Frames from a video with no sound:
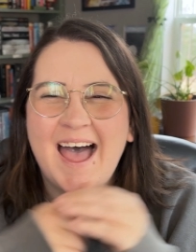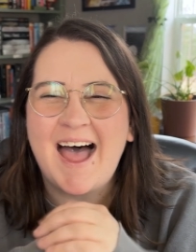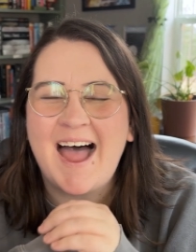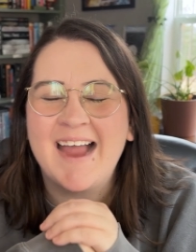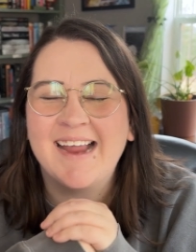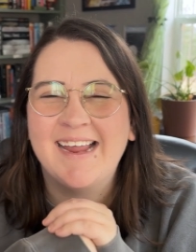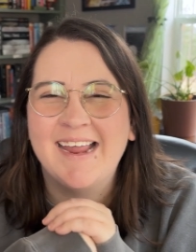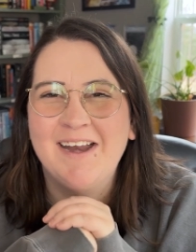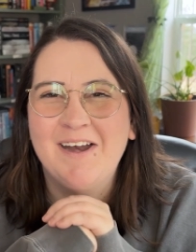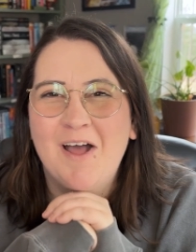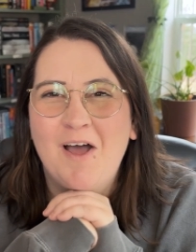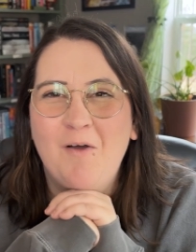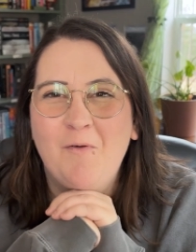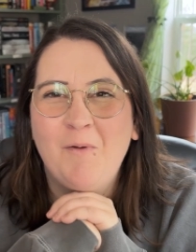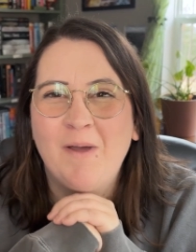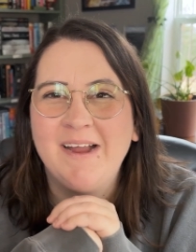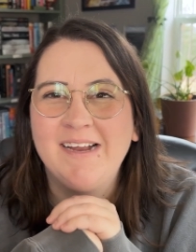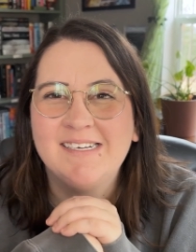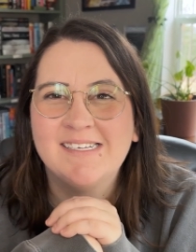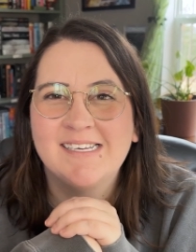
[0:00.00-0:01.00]
I cannot
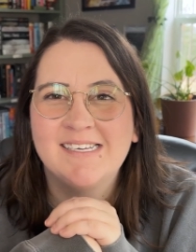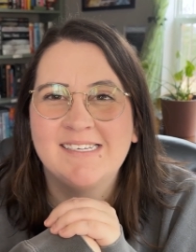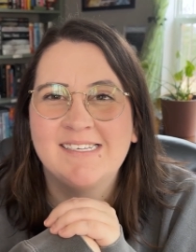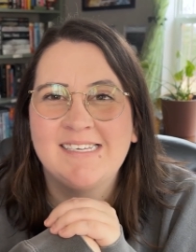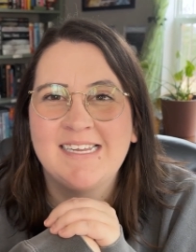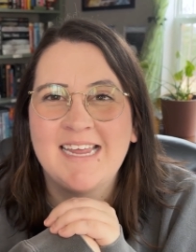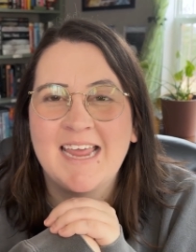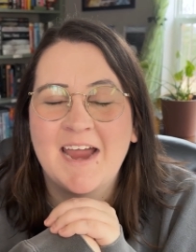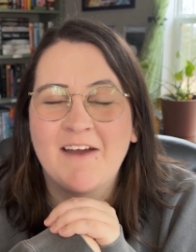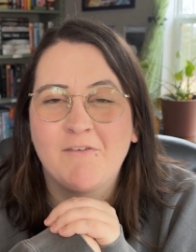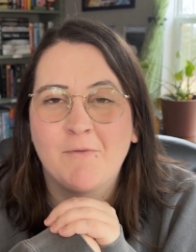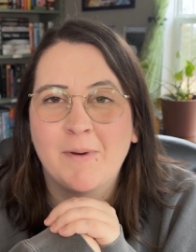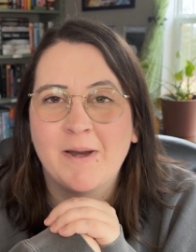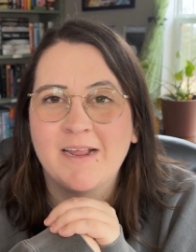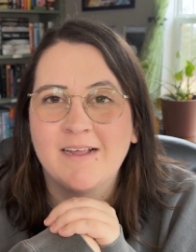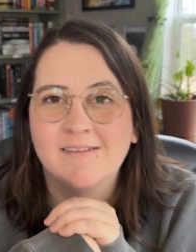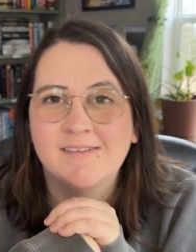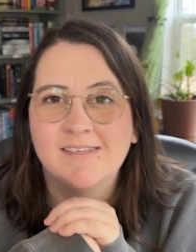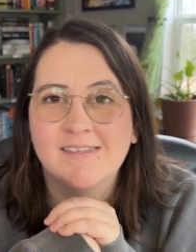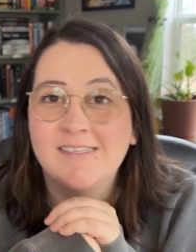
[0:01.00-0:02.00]
wait to see
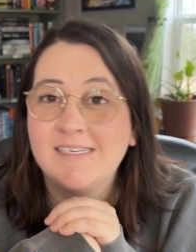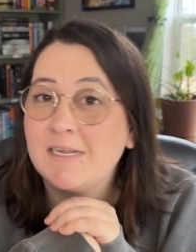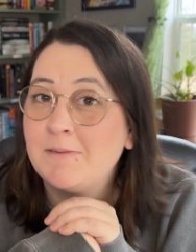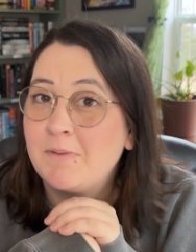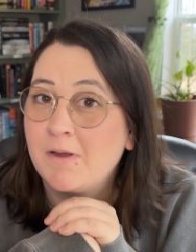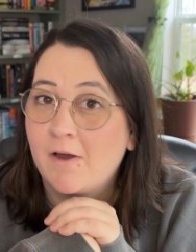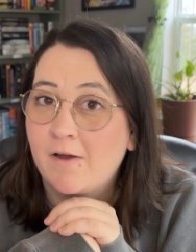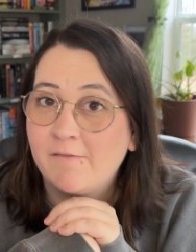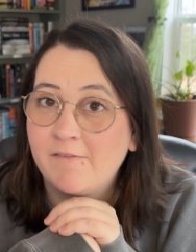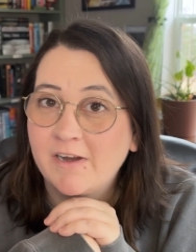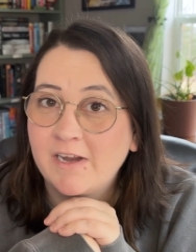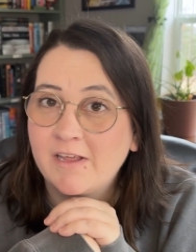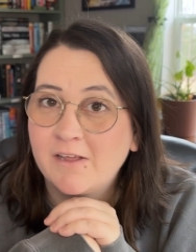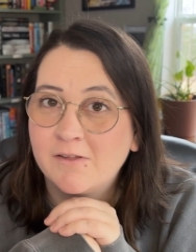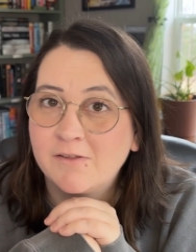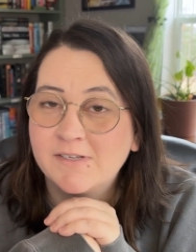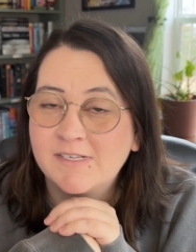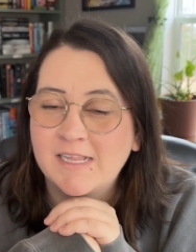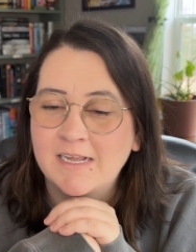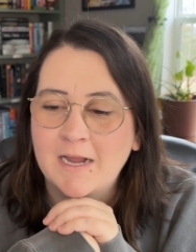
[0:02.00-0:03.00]
everybody else's TBR
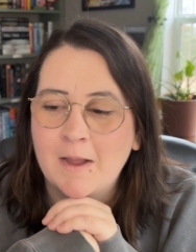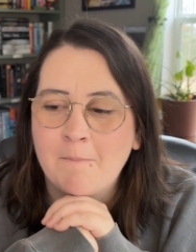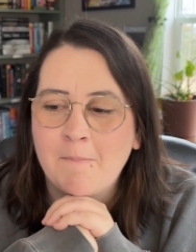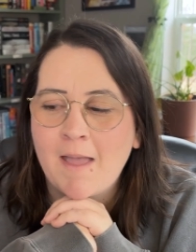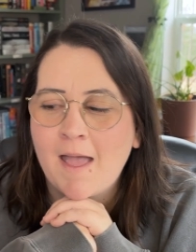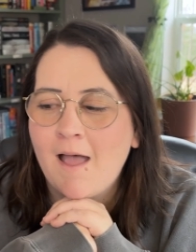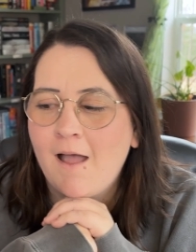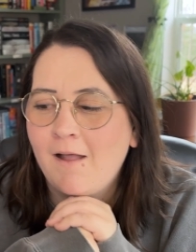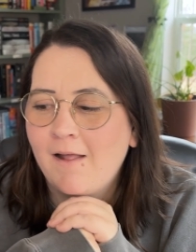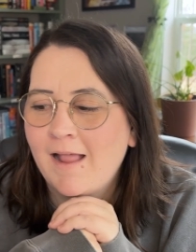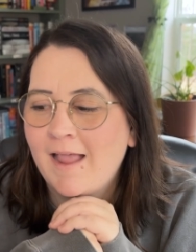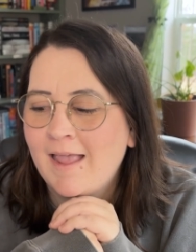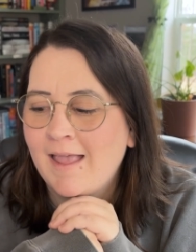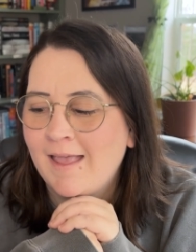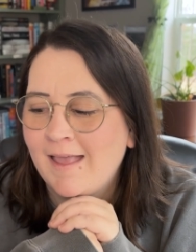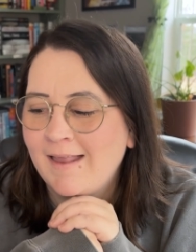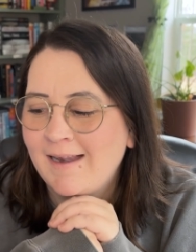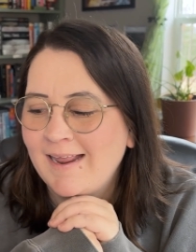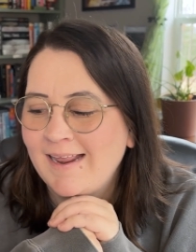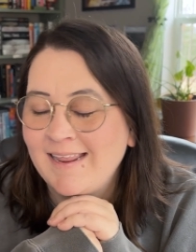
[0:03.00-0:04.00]
videos that come out
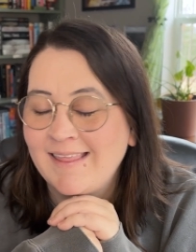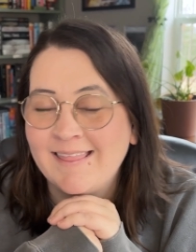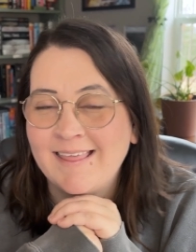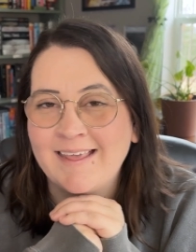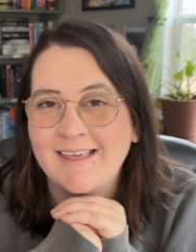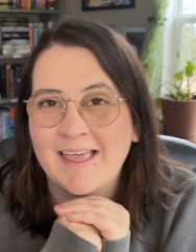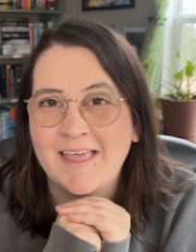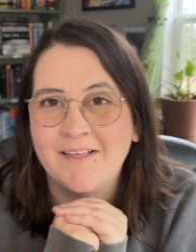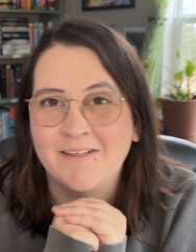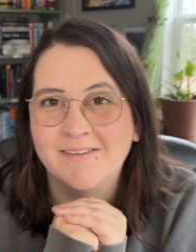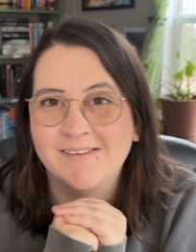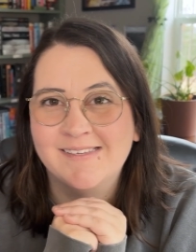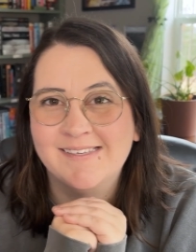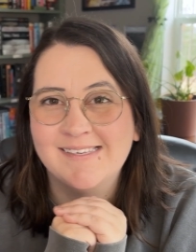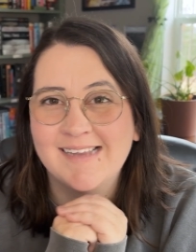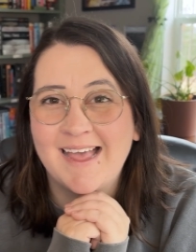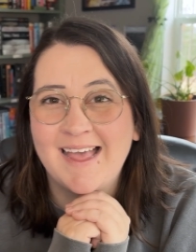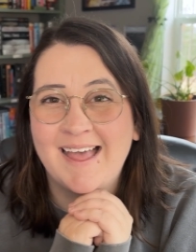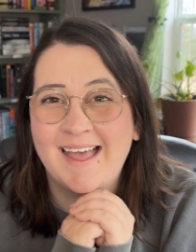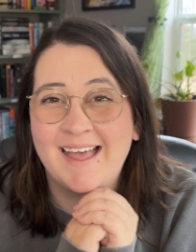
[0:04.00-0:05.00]
and anything
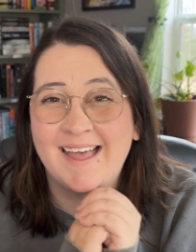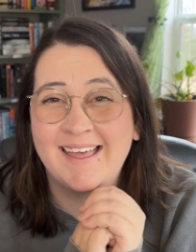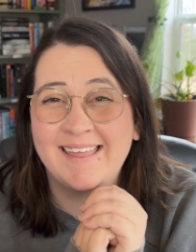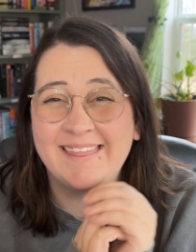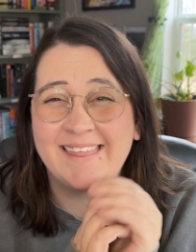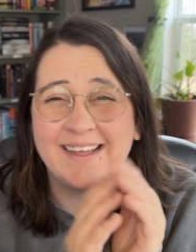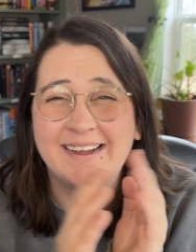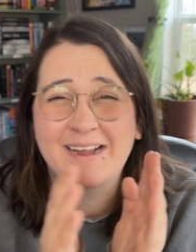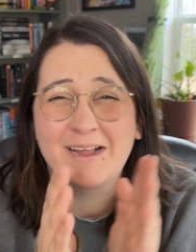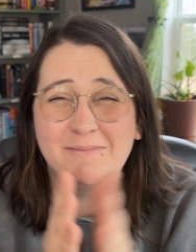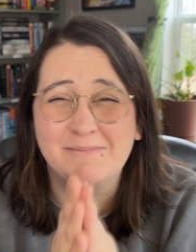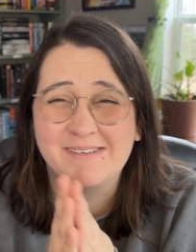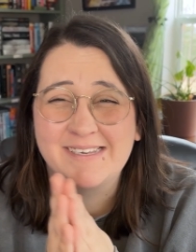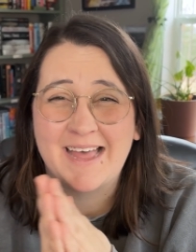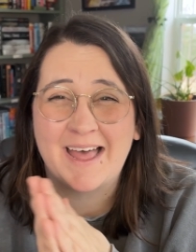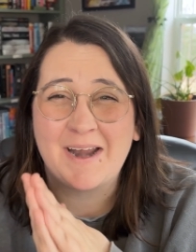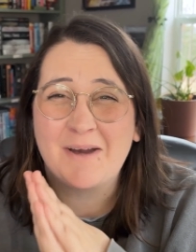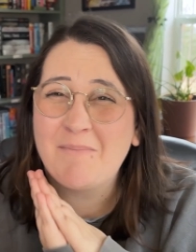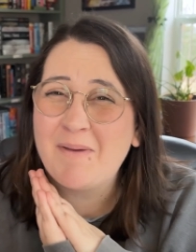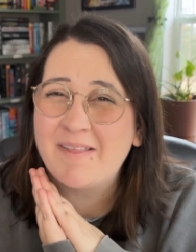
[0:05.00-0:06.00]
else that comes
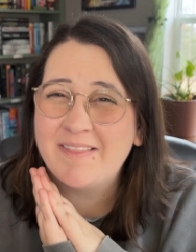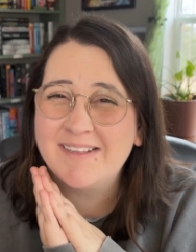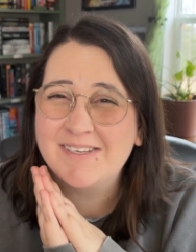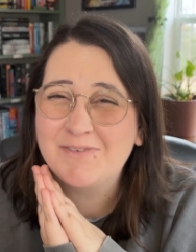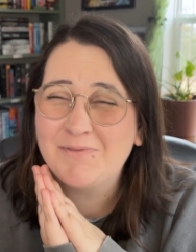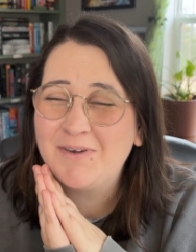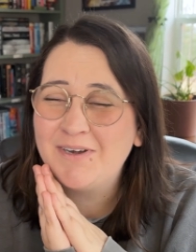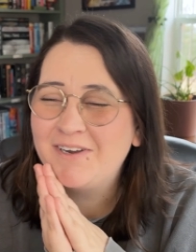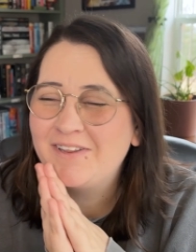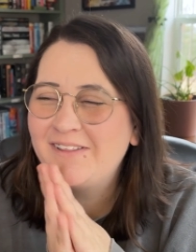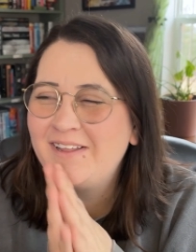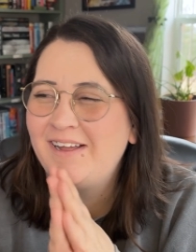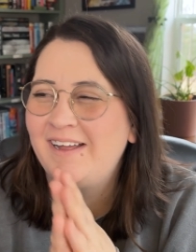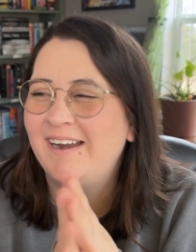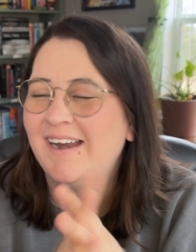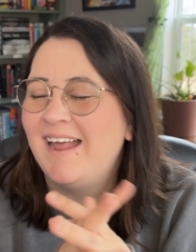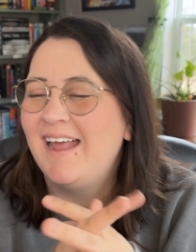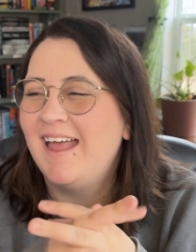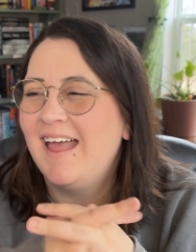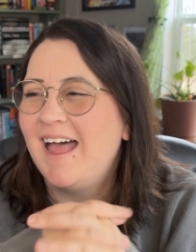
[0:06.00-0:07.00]
out about this
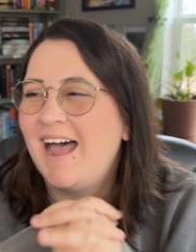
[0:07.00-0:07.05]
readathon.